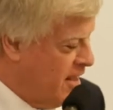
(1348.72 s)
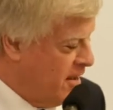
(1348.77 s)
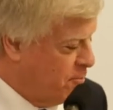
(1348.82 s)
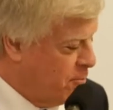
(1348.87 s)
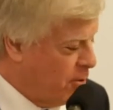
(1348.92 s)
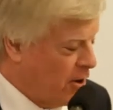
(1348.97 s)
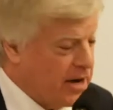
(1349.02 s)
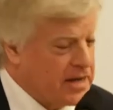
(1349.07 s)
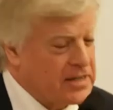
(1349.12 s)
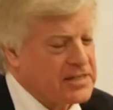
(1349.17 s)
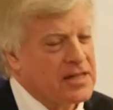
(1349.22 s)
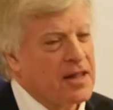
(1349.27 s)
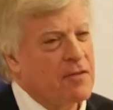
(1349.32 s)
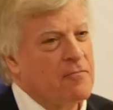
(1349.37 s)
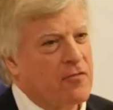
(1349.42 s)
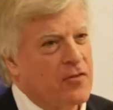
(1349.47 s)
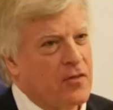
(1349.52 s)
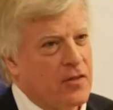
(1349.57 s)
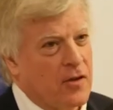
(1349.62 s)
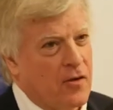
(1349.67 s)
praised
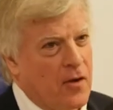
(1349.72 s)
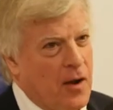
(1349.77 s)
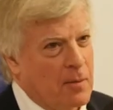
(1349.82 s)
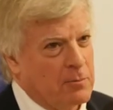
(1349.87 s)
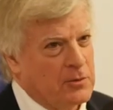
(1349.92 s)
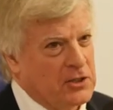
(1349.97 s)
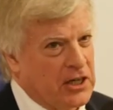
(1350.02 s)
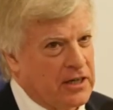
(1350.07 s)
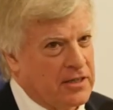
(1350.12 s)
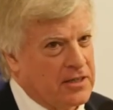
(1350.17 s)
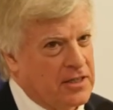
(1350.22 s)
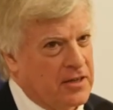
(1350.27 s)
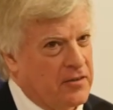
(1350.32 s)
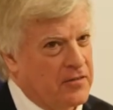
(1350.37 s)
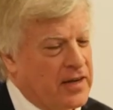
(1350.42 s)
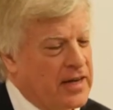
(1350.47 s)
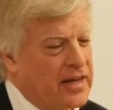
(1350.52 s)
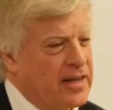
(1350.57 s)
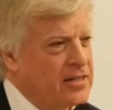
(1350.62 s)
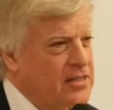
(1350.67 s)
them for their
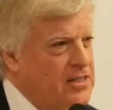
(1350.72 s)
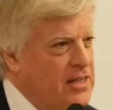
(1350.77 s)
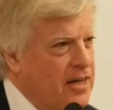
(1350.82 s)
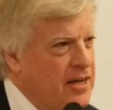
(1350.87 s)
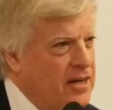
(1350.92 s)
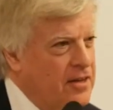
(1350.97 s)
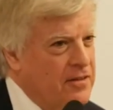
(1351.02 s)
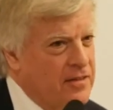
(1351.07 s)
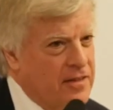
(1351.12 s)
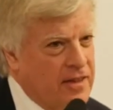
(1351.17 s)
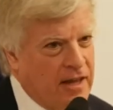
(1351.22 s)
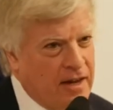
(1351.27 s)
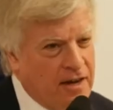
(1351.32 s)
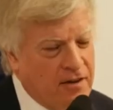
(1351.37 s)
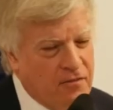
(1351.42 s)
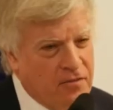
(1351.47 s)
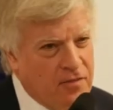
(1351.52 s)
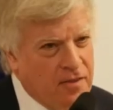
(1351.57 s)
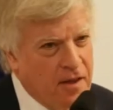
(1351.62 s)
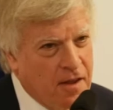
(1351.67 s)
objectivity and said that